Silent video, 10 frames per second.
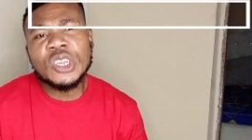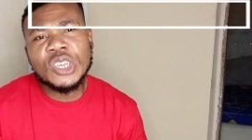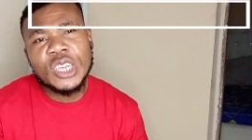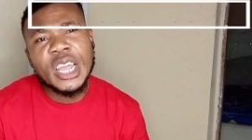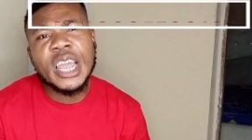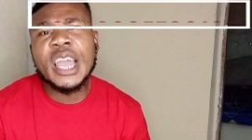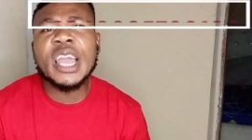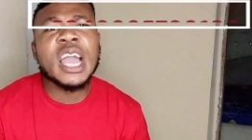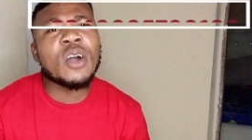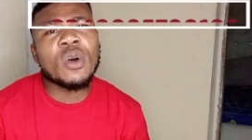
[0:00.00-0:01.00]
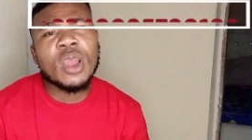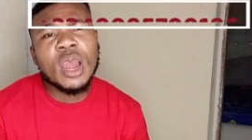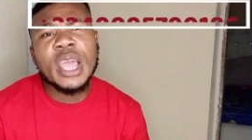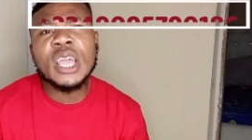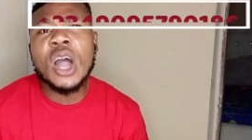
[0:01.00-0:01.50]
share our
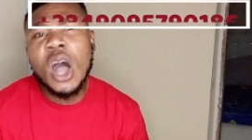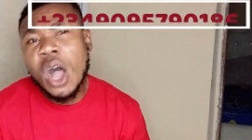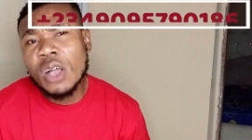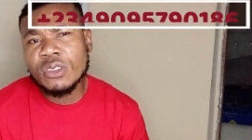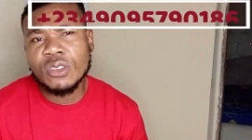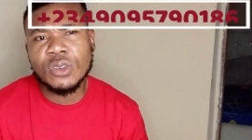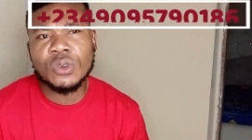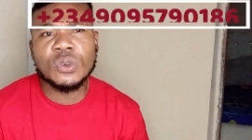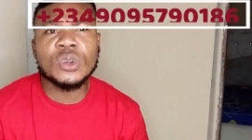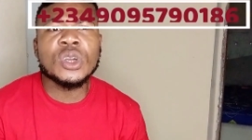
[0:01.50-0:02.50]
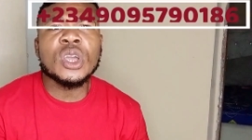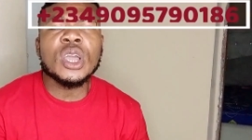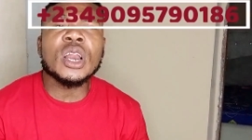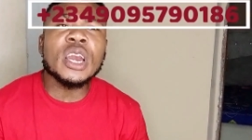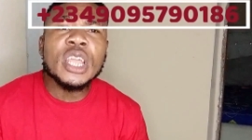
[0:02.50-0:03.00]
link. Also,
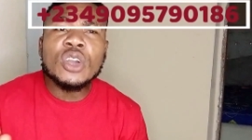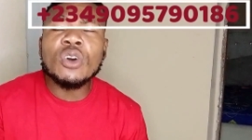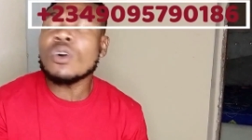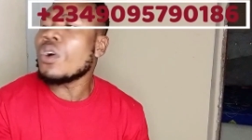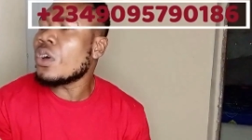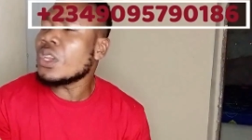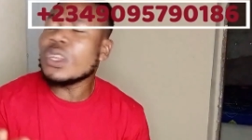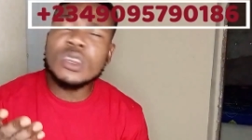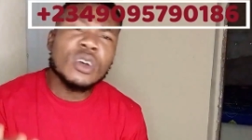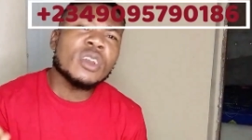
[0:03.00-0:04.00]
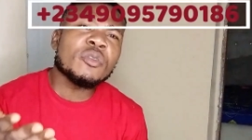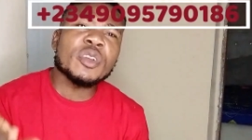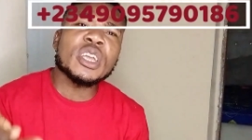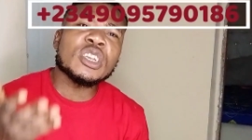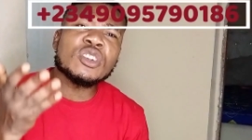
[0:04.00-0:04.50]
click on the
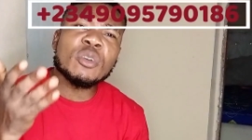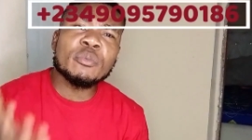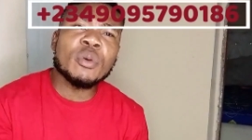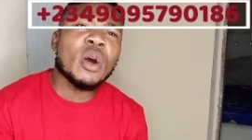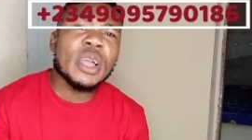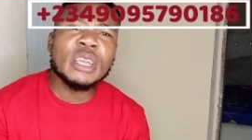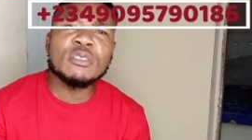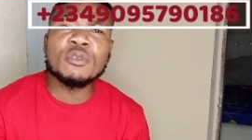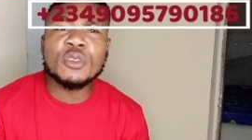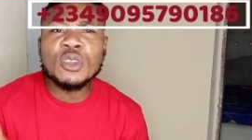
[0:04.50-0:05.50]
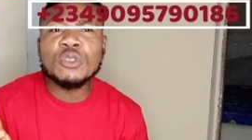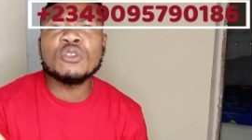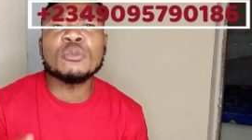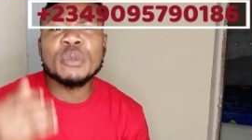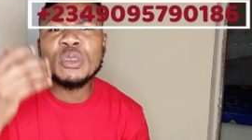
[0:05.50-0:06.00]
notification button for you
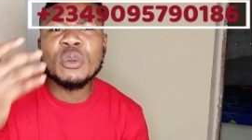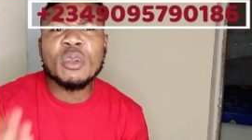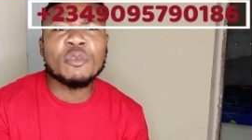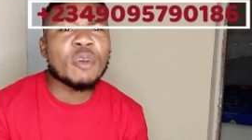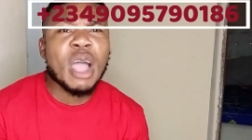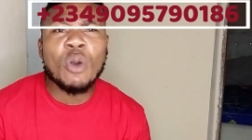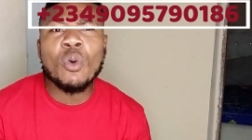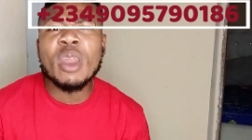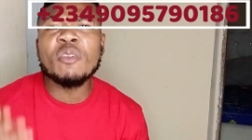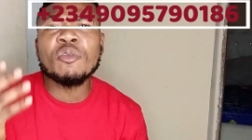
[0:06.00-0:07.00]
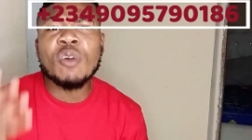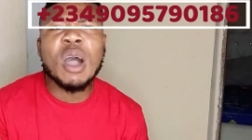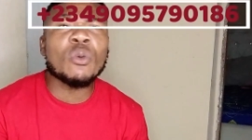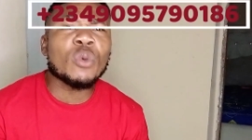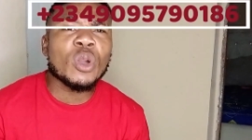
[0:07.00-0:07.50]
to be notified
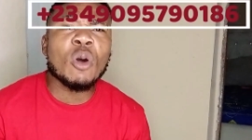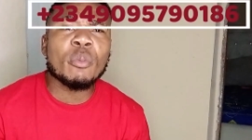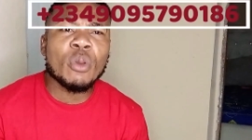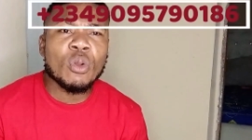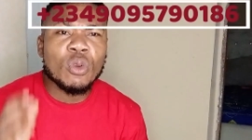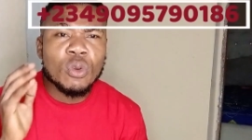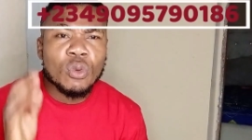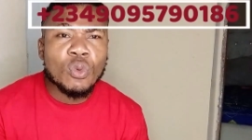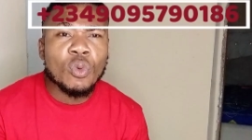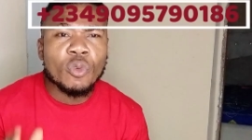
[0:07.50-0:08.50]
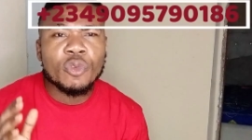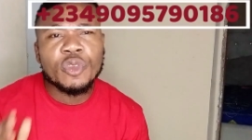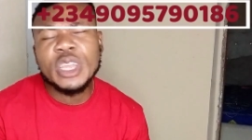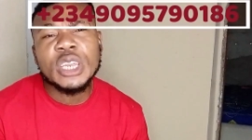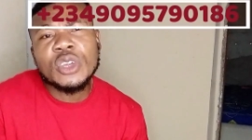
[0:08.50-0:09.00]
whatever we upload new
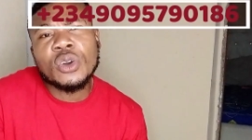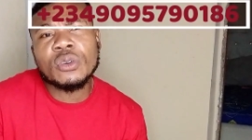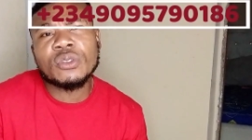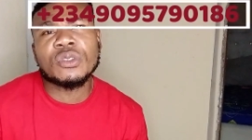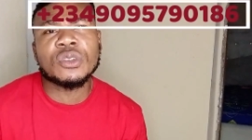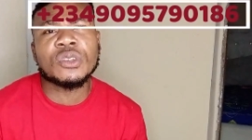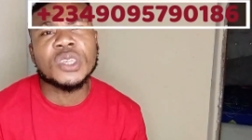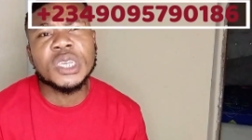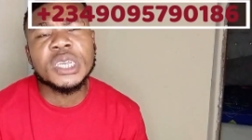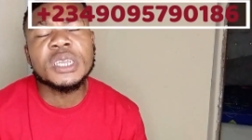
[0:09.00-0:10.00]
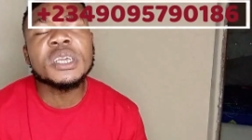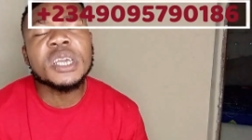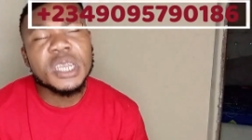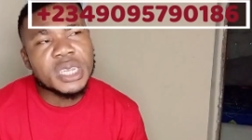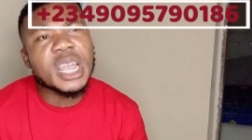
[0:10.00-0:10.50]
videos, you see?
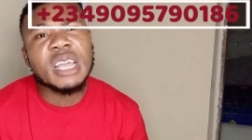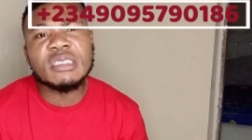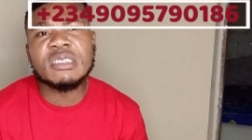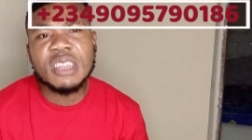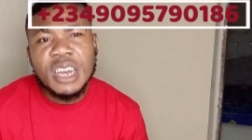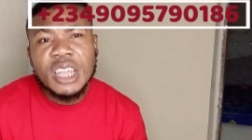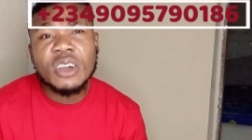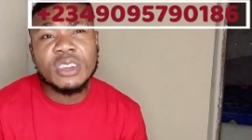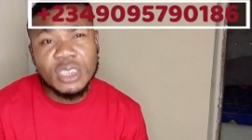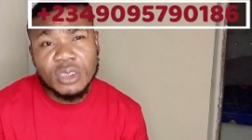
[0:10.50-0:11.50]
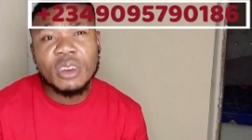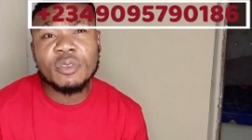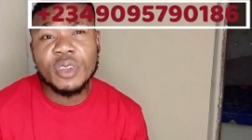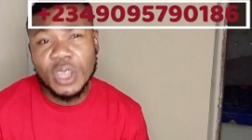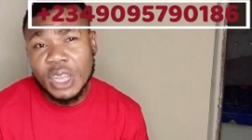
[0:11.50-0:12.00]
Yes, click on the
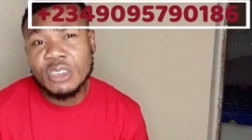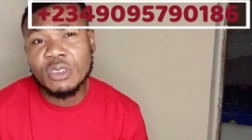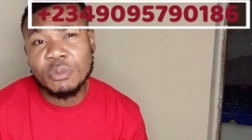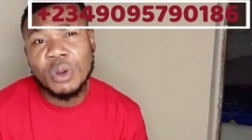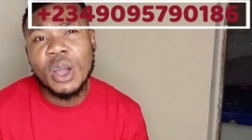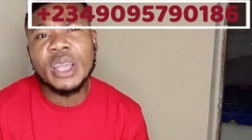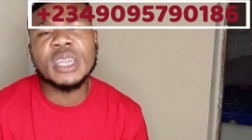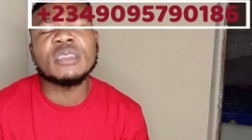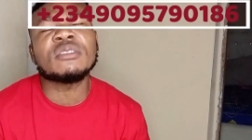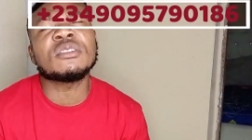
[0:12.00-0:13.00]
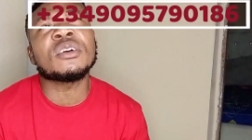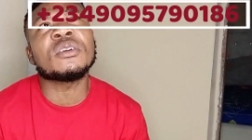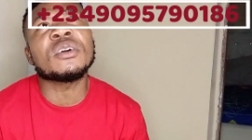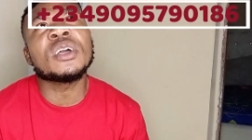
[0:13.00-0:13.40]
notification button. So,